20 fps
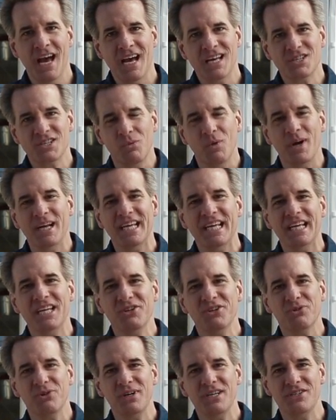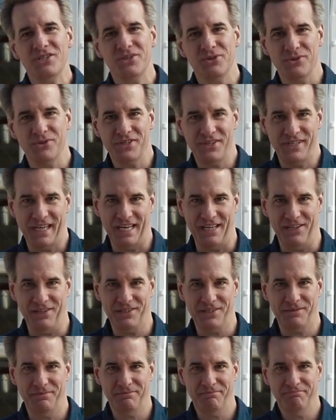as a way to increase your
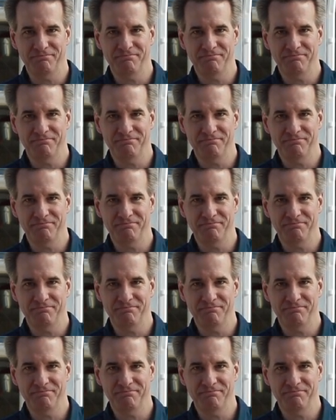sales?